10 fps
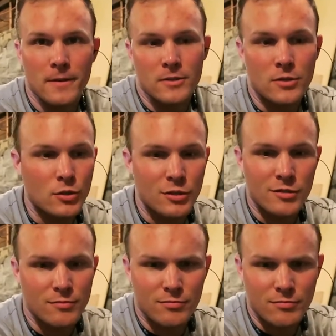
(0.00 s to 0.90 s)
So you
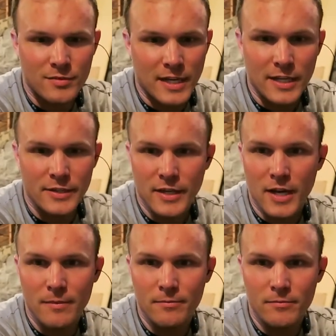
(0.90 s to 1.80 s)
just take your
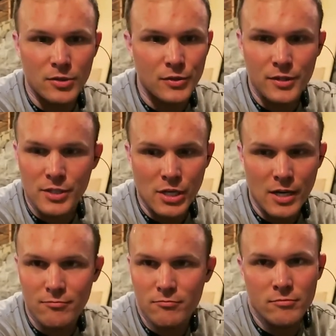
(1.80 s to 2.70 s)
time, do a good
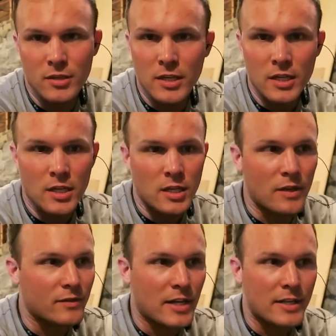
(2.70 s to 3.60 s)
job.
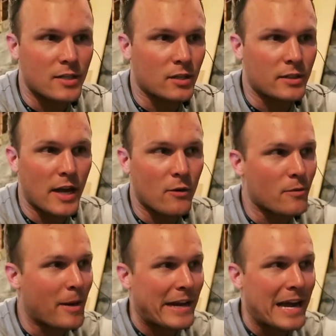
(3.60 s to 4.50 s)
If it takes all day
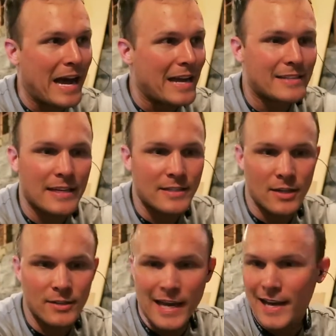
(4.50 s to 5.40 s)
with my guy, it takes
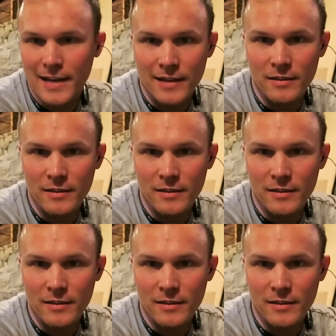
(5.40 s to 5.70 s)
all day.